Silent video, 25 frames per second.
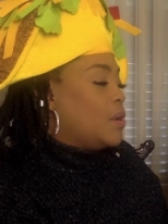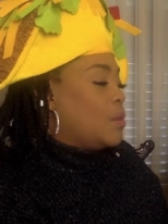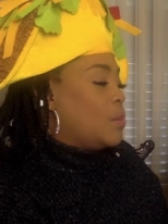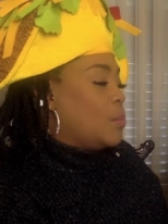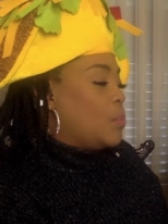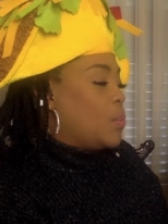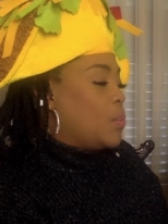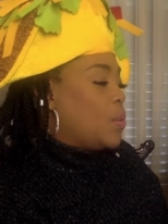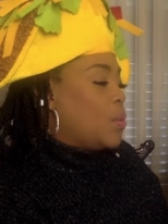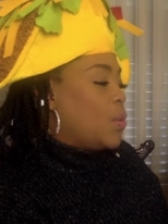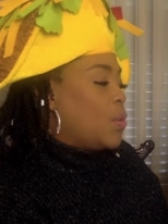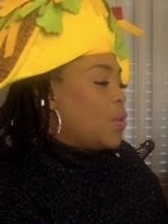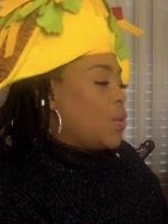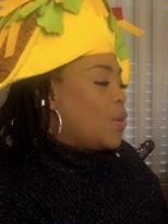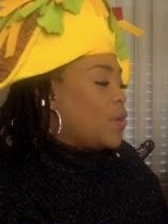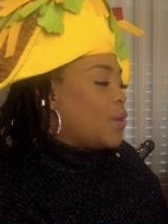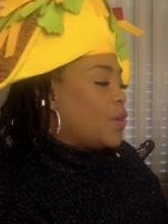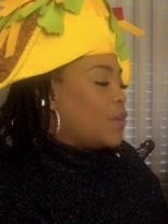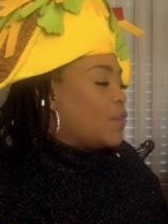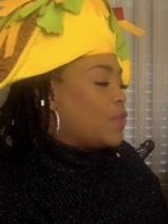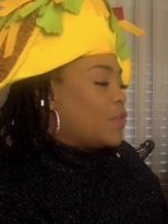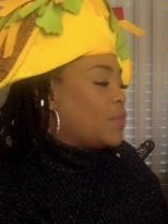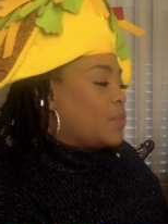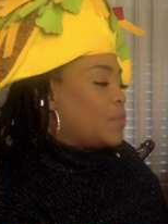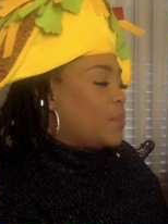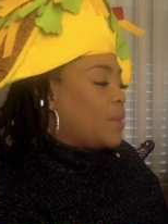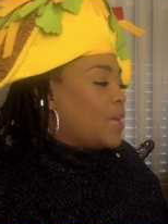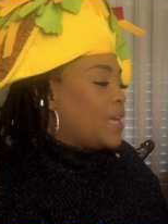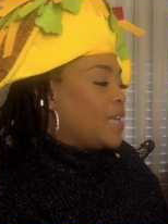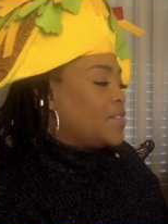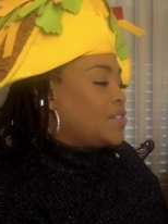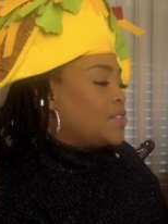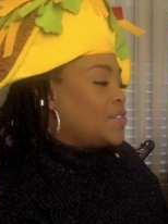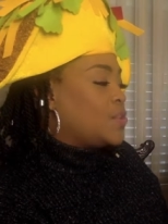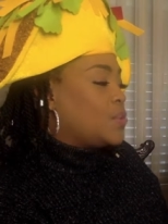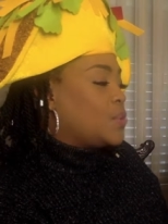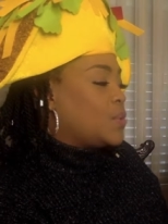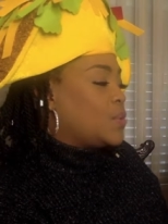Poor
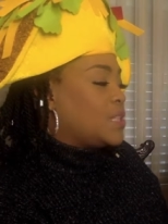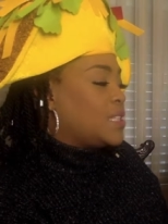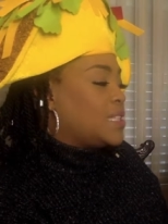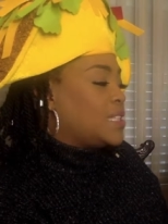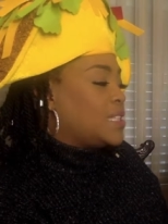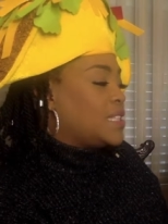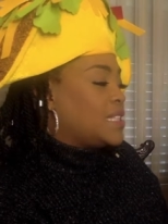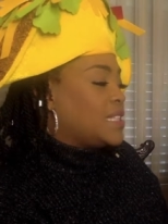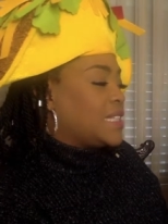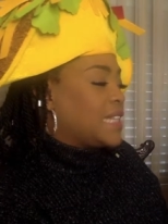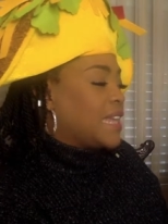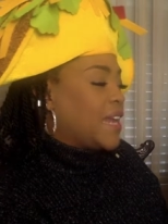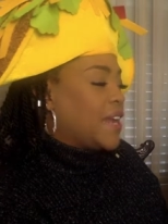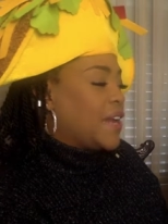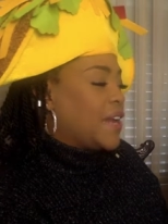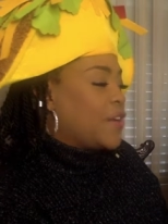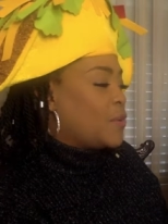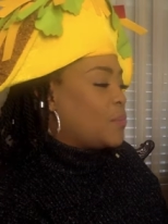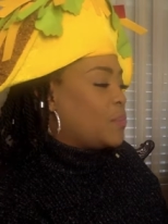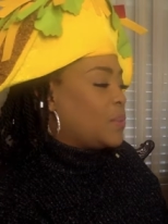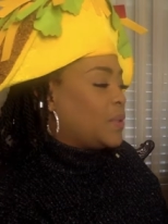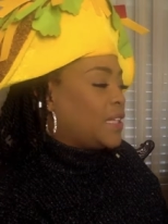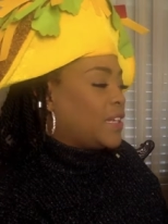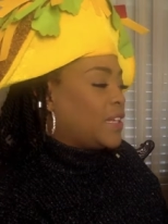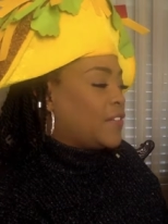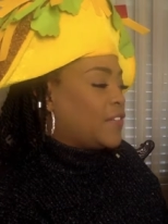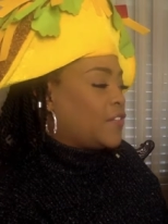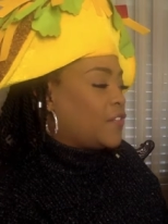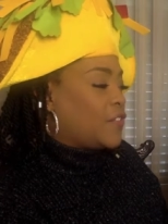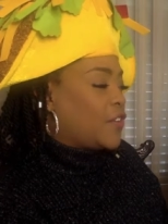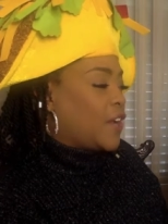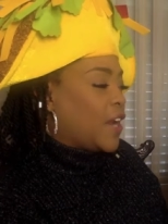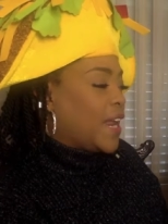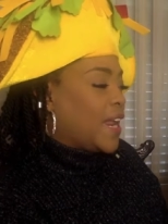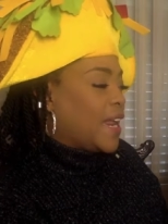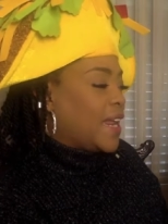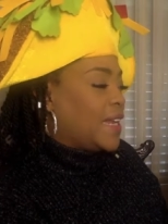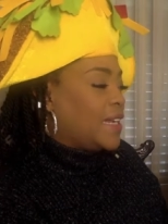Rapunzel was terribly
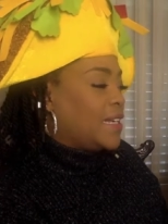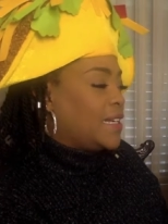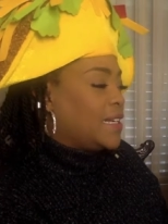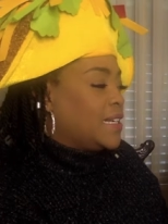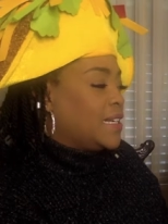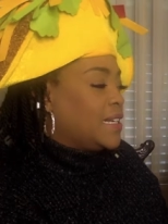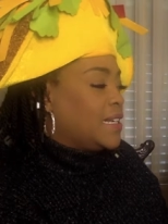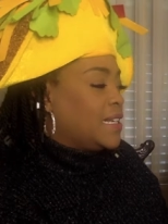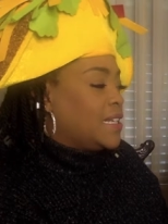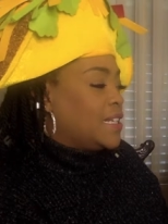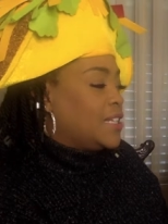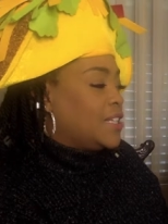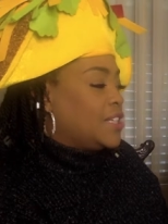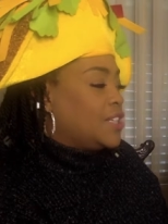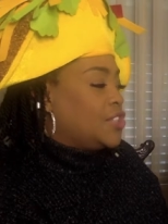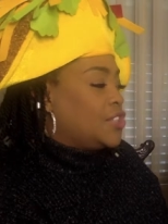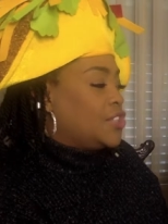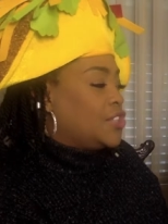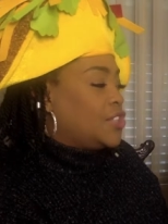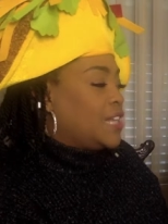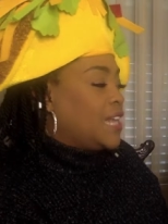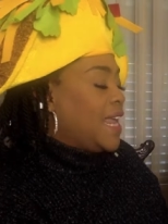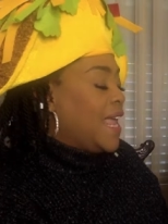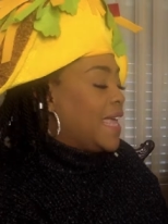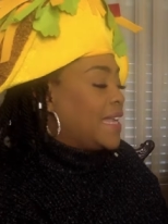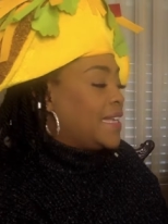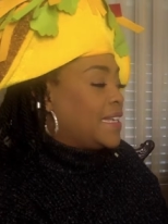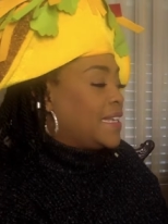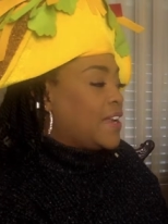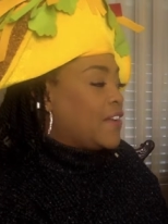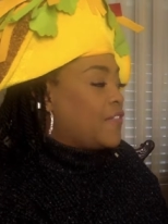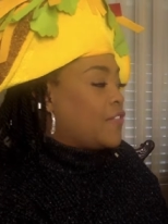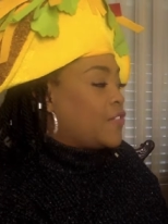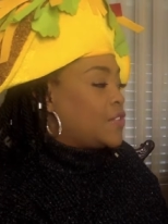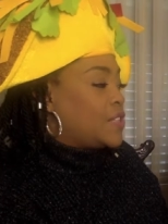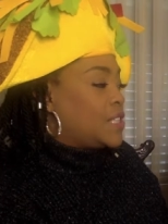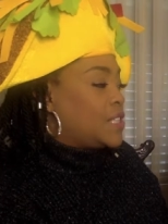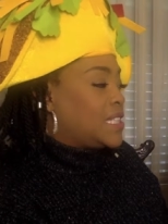afraid. She had
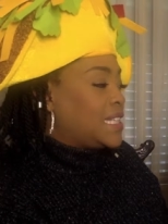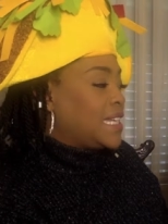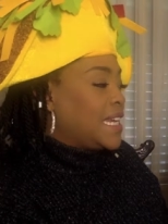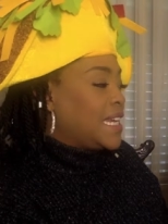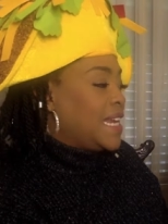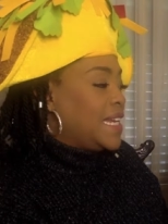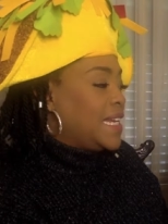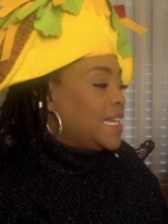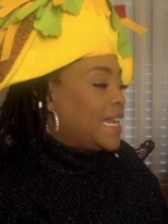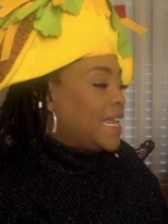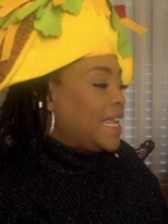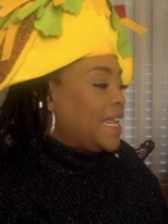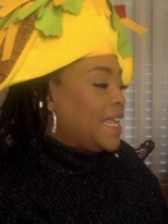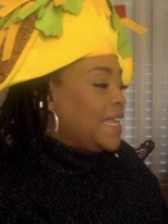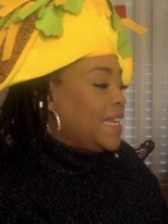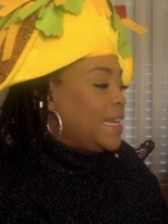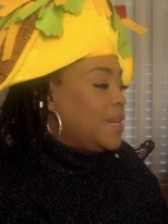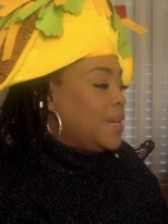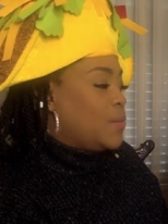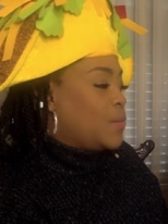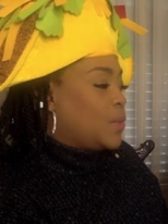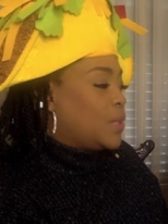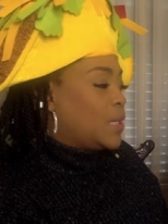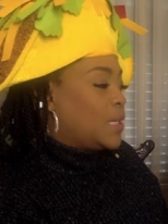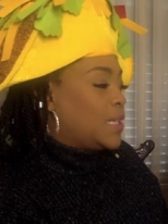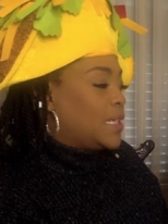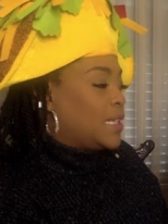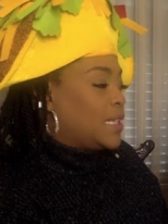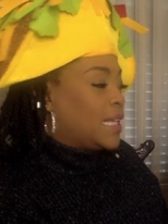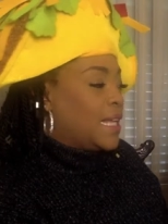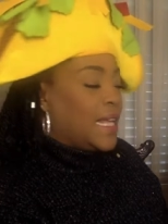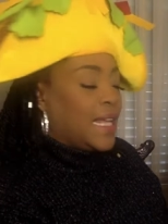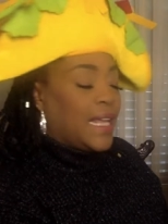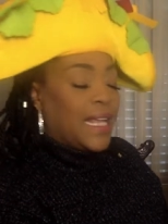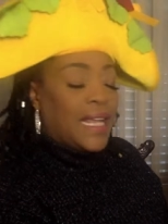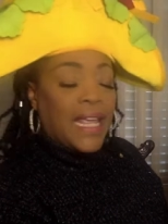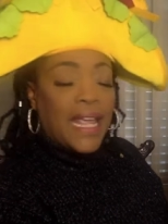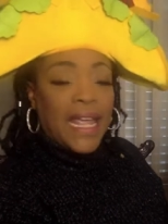never seen anyone
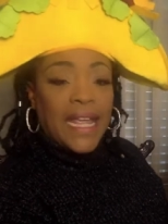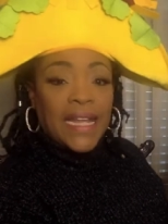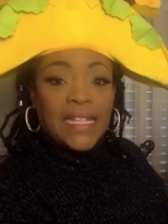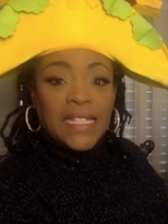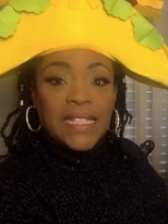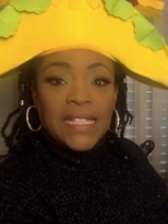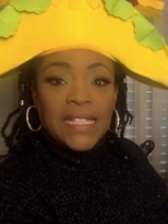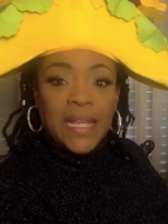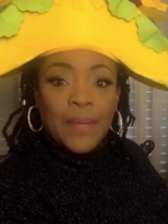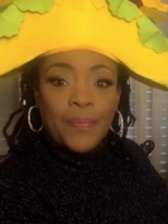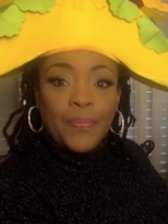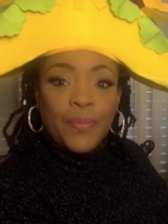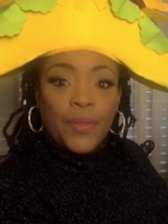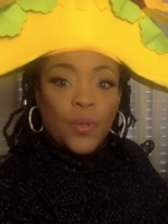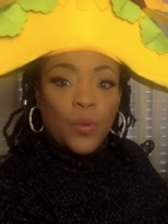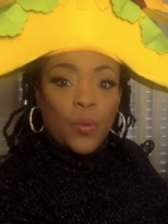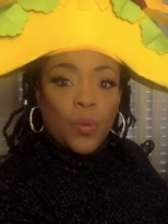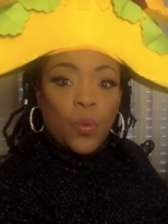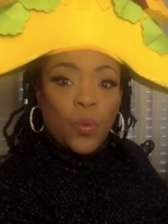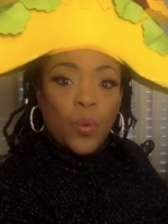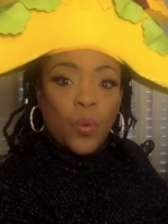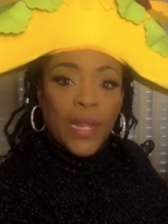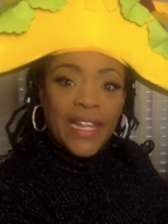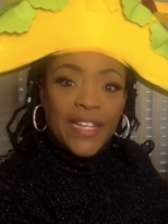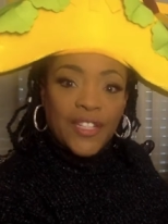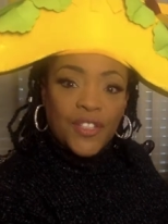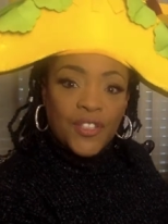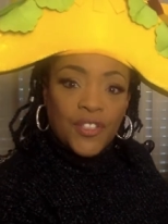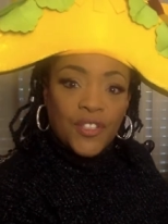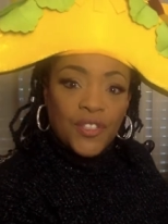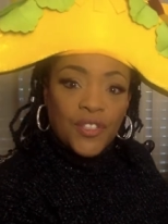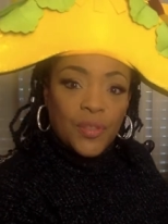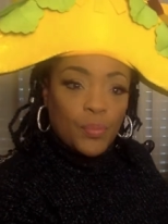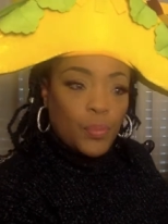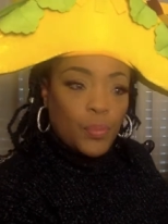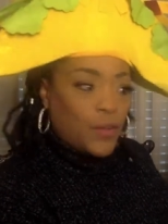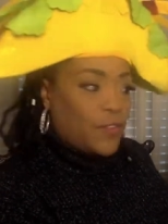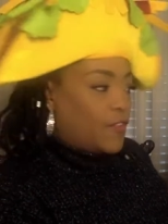except the
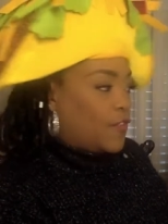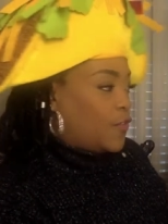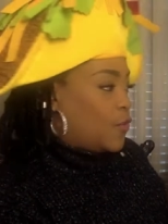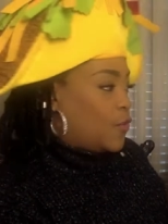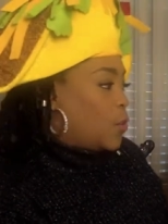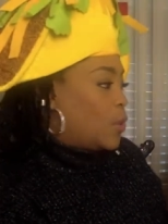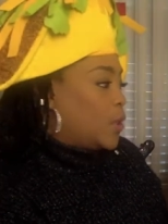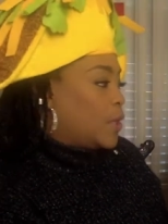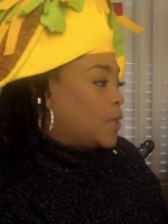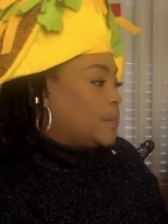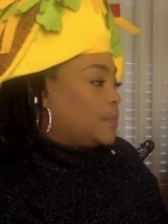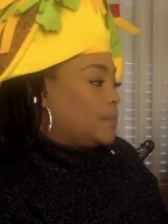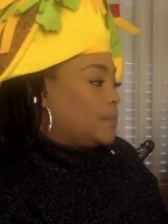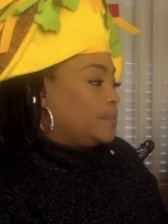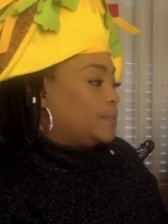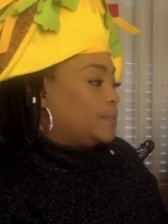witch before.